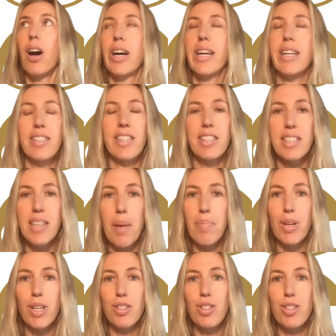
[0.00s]
in
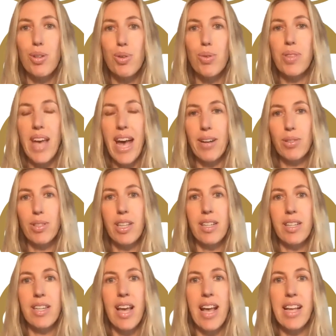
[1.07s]
December
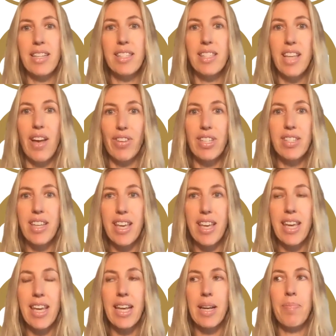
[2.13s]

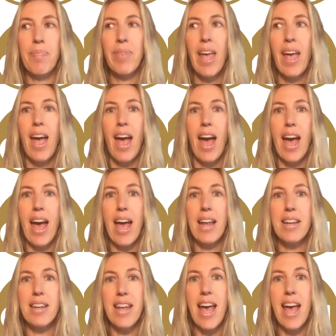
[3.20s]
2017,
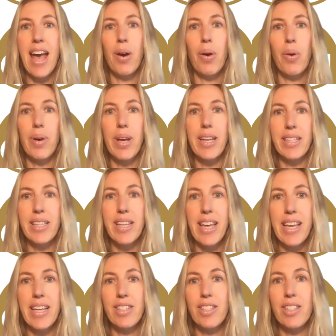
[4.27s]
and now it
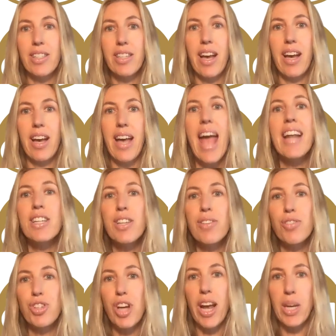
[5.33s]
is end of
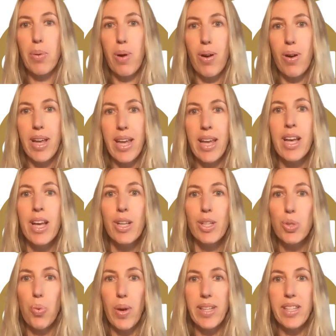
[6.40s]
January
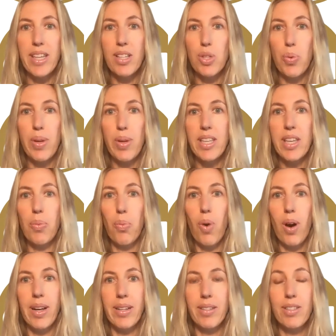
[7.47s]

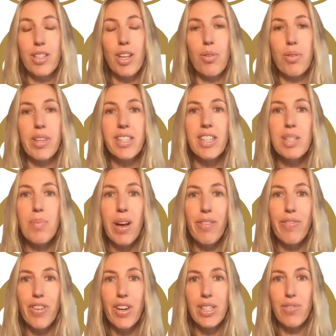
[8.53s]
2021. So this is my
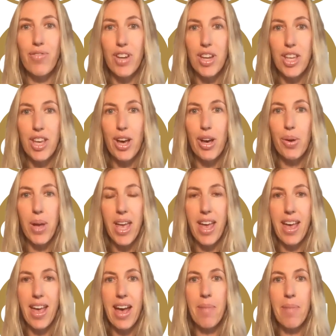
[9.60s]
first video
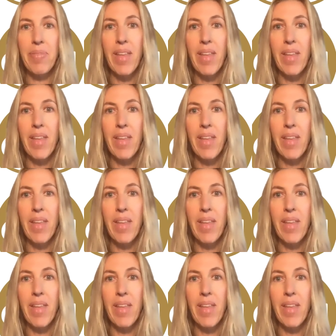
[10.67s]
here,